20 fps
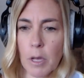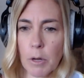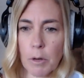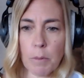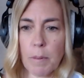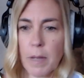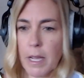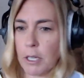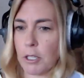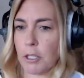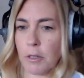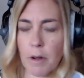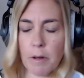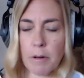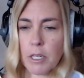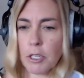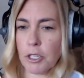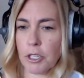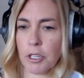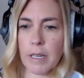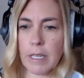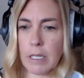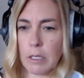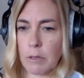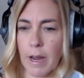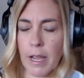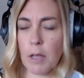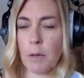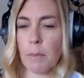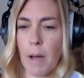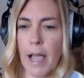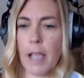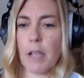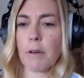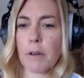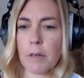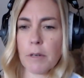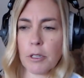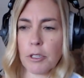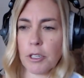who picks your own insurance, right? You buy
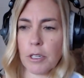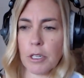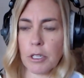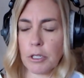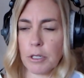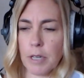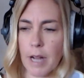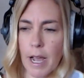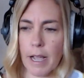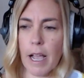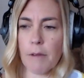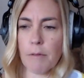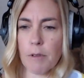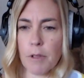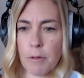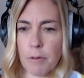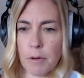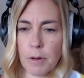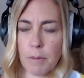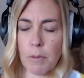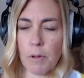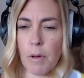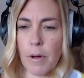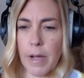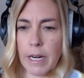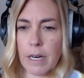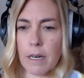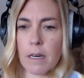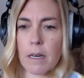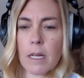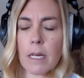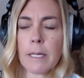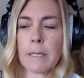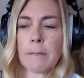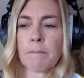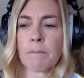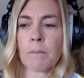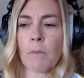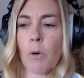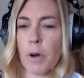your own insurance, you're not covered through an employer,
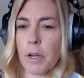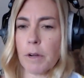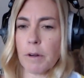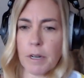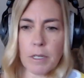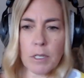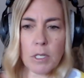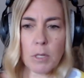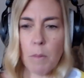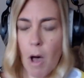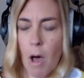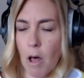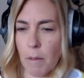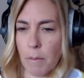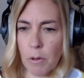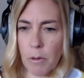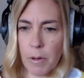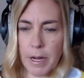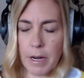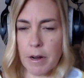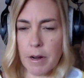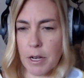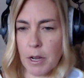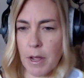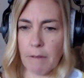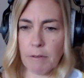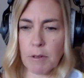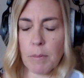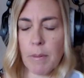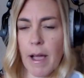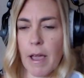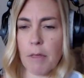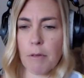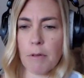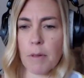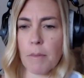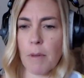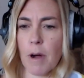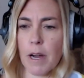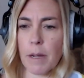or you're in a small employer and you have to buy
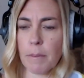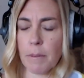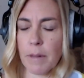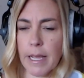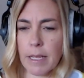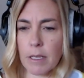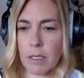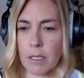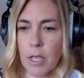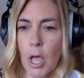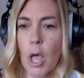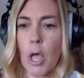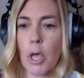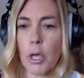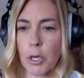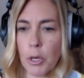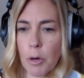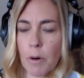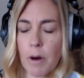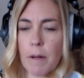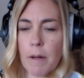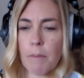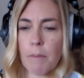through the marketplace, your